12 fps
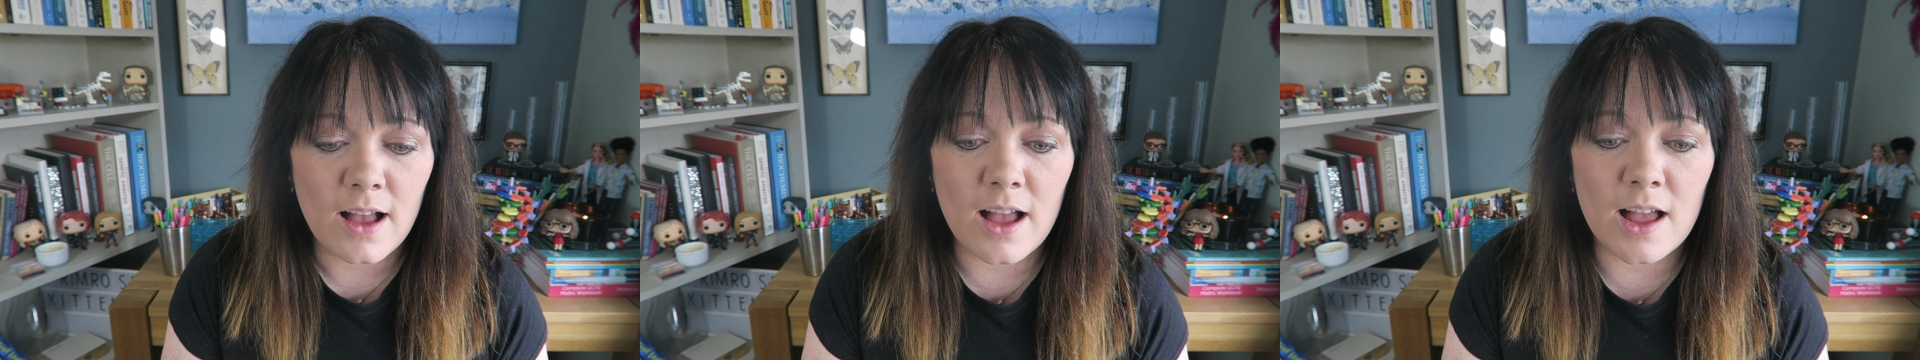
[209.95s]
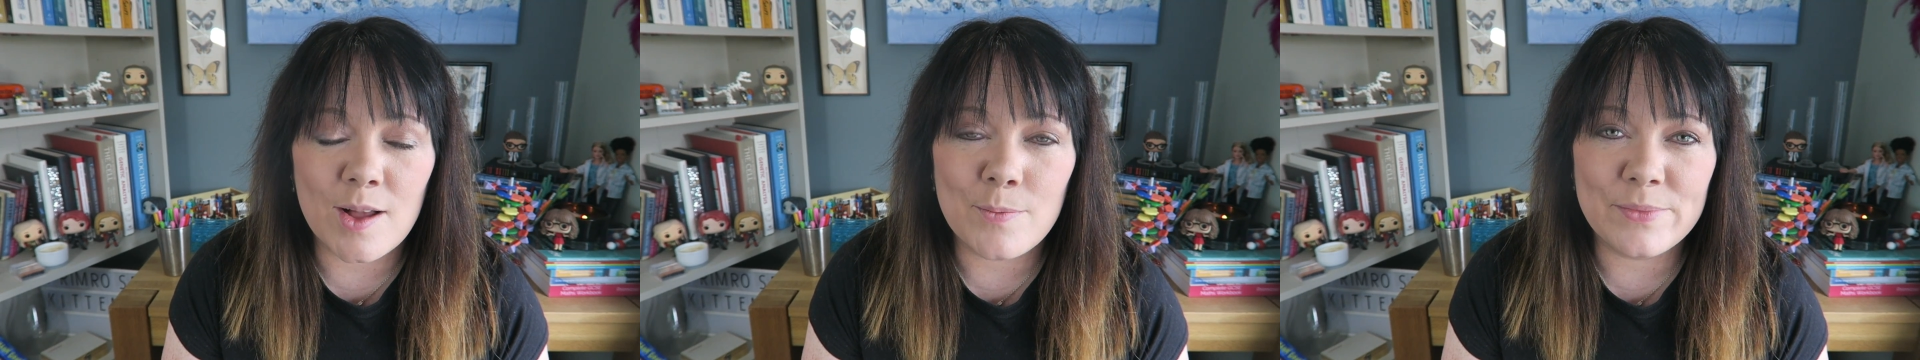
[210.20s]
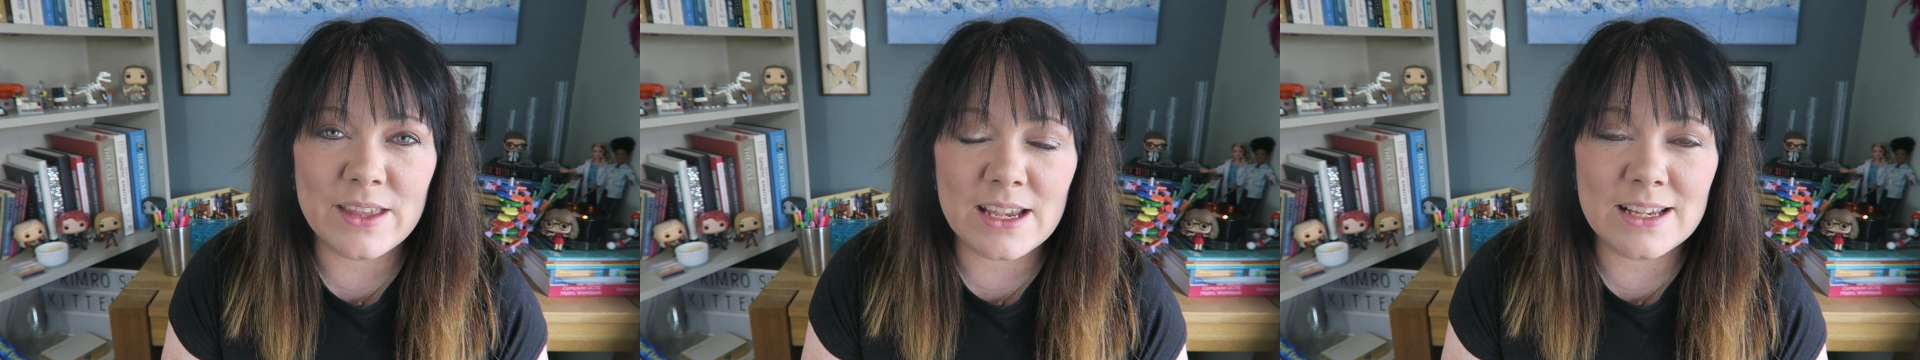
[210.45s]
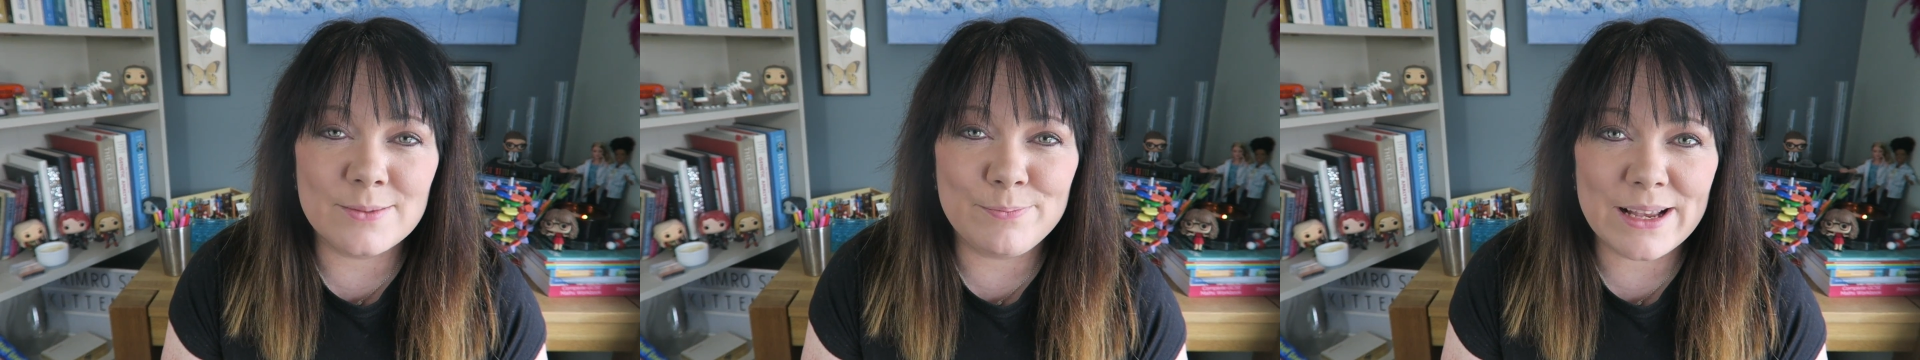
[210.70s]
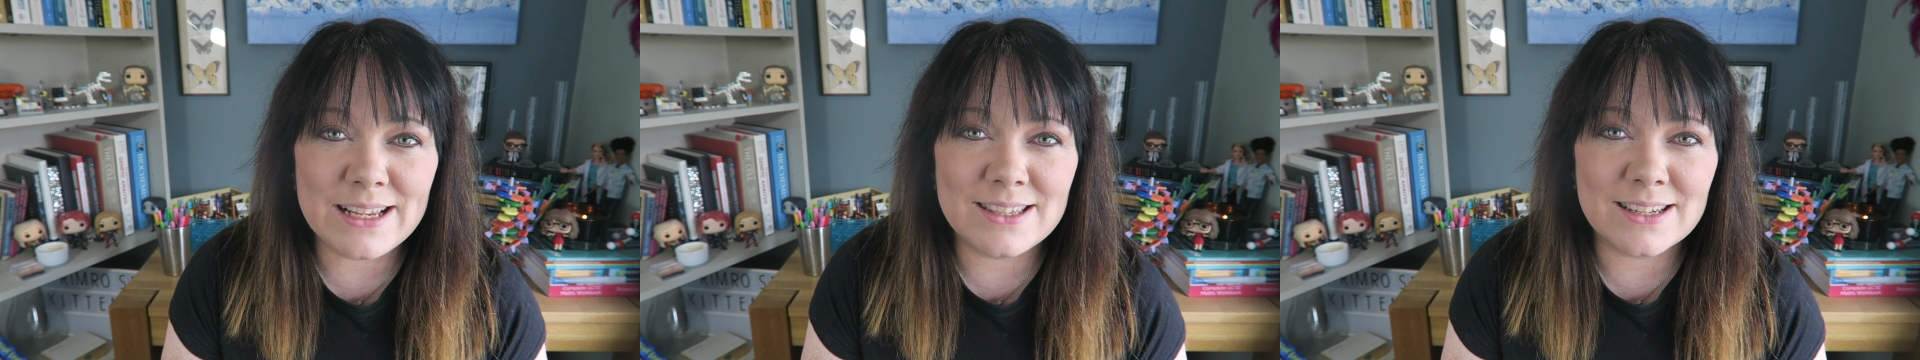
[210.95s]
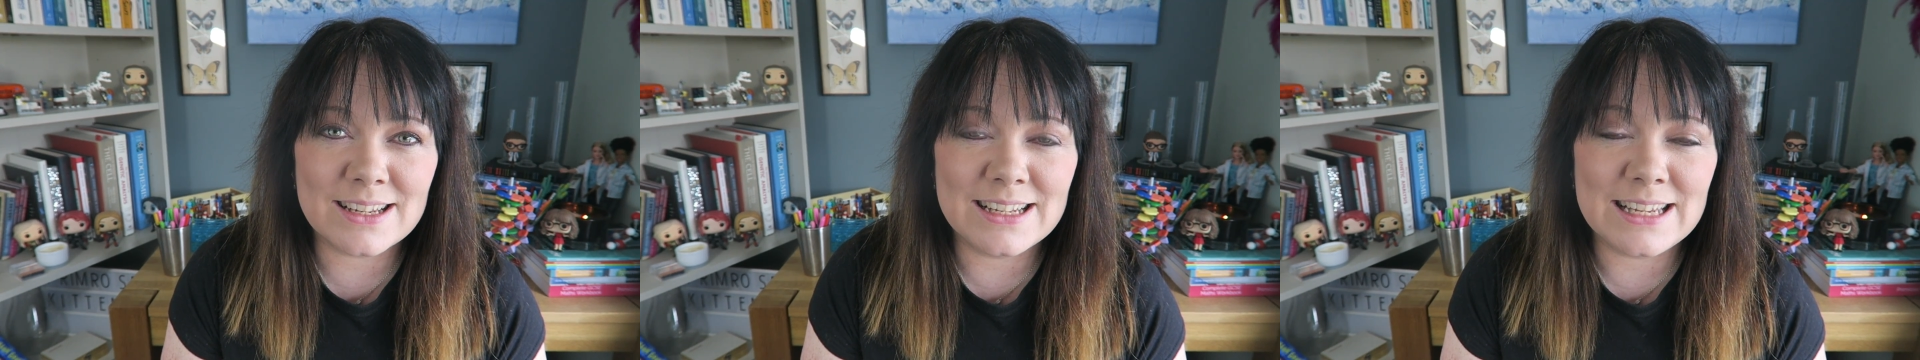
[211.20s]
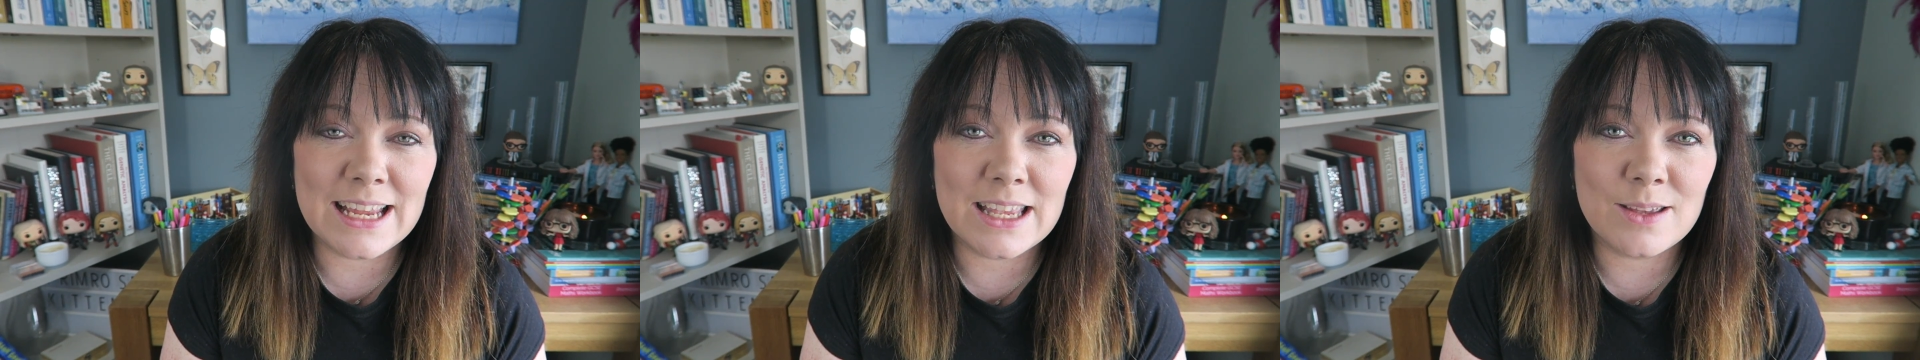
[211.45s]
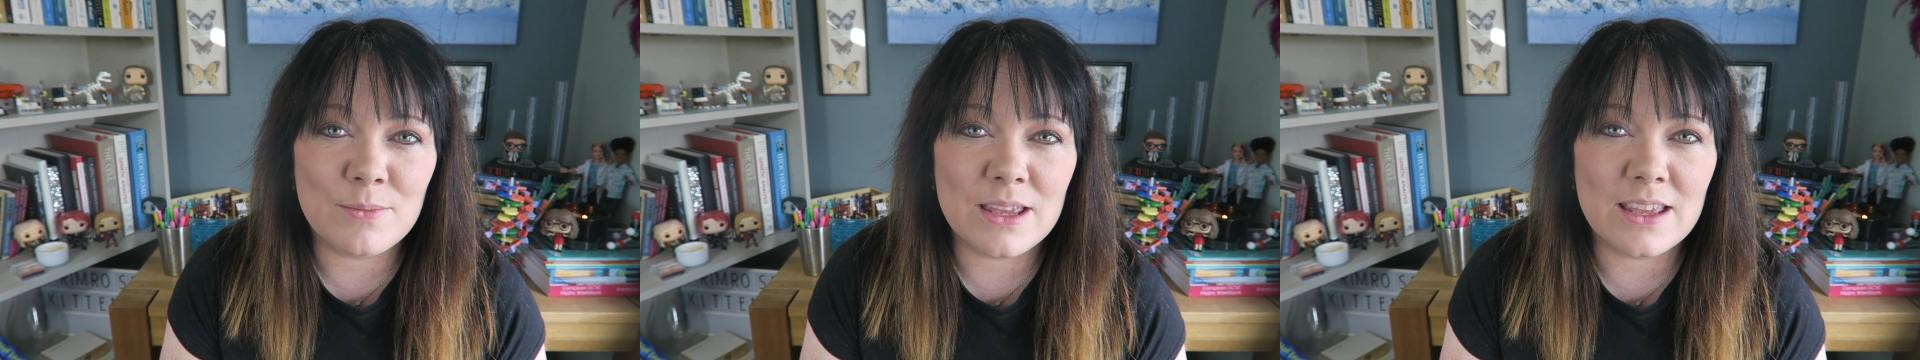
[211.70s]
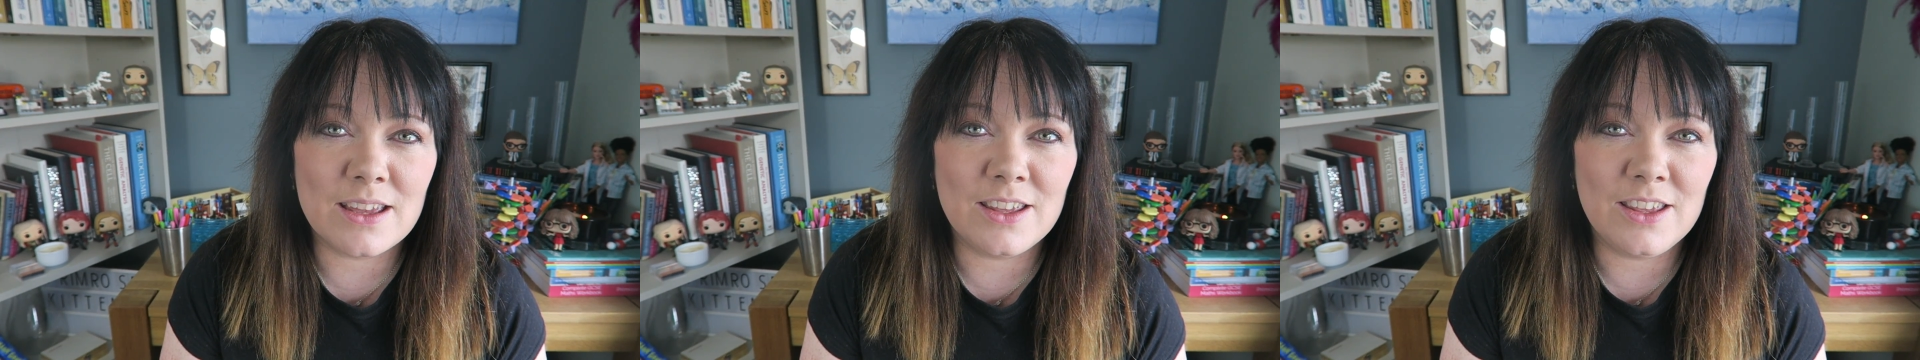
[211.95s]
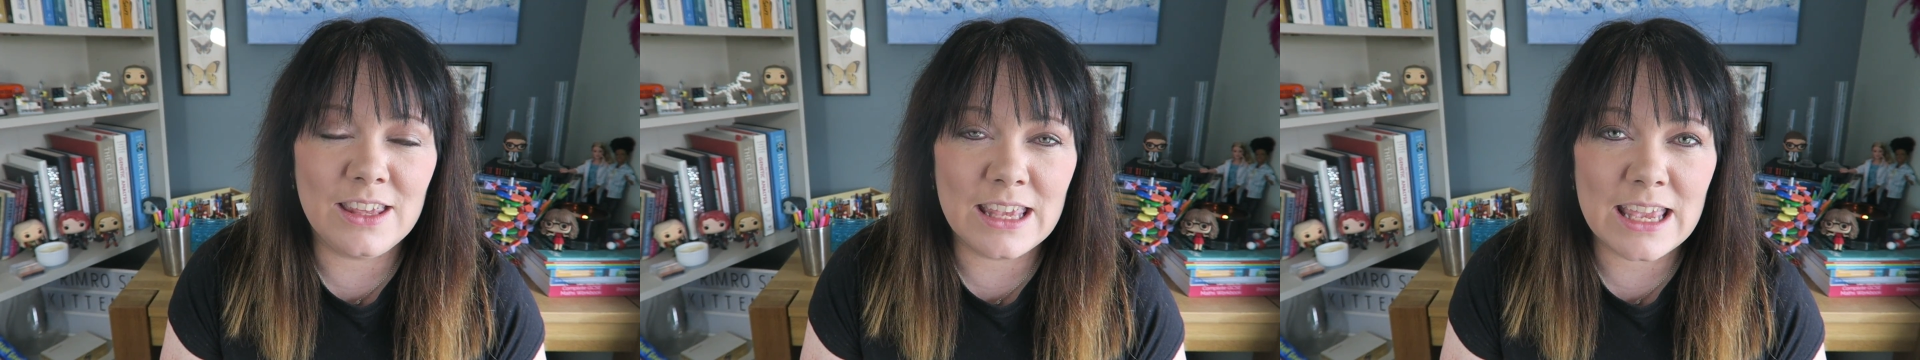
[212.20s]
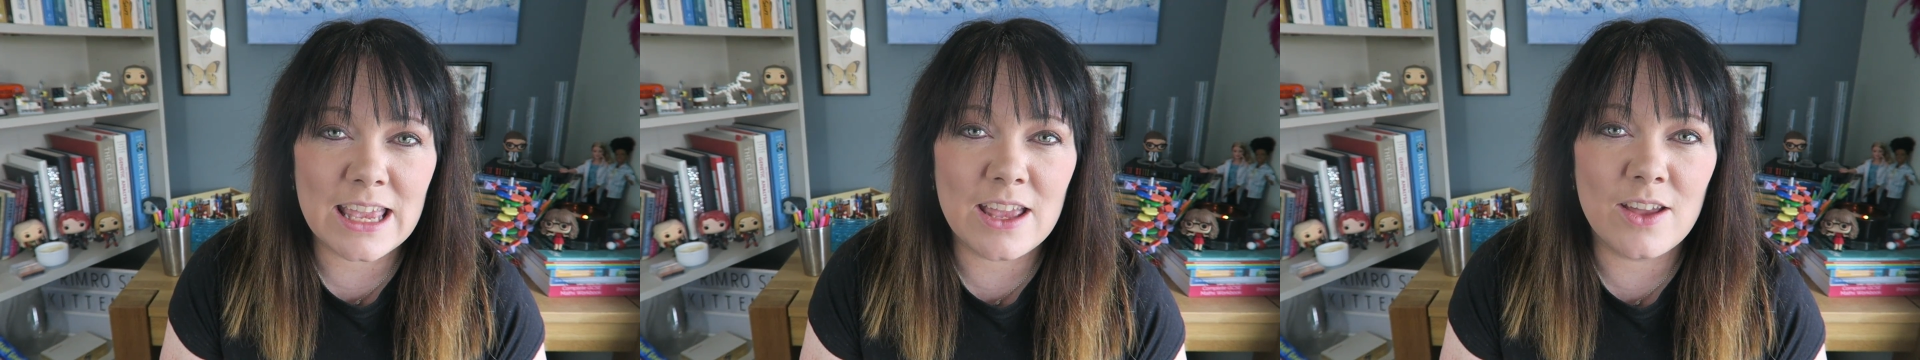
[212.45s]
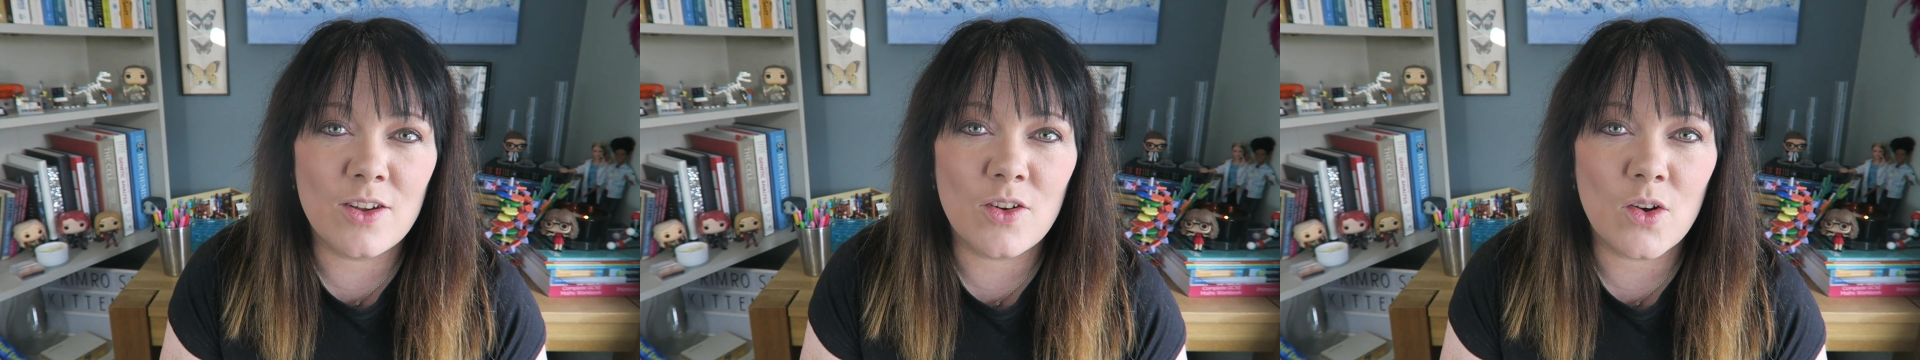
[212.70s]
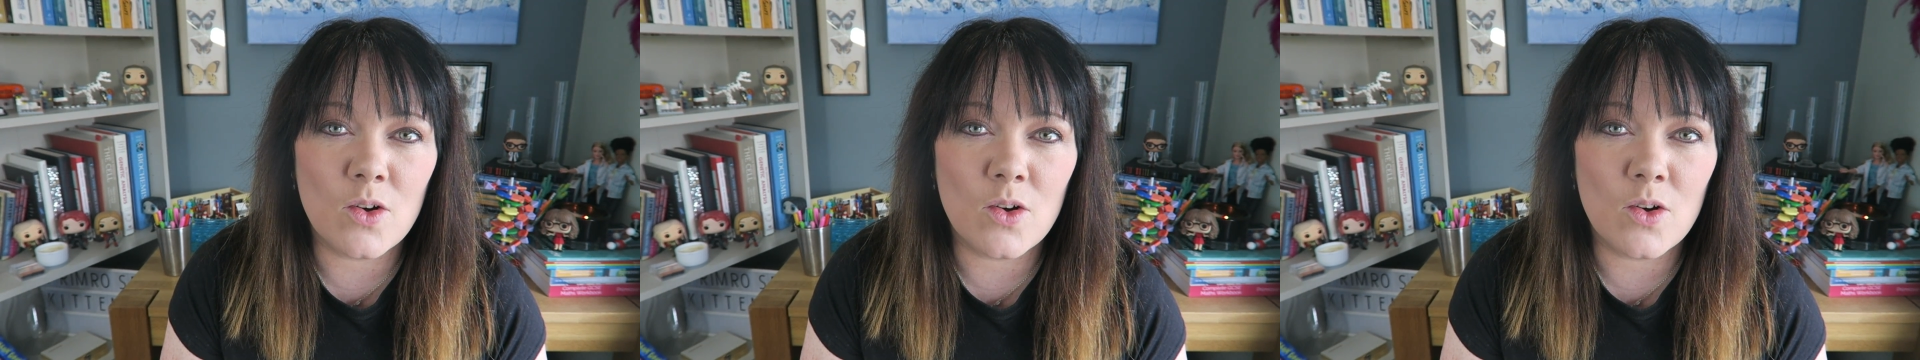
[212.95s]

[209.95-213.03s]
Um, it's basically taken me a year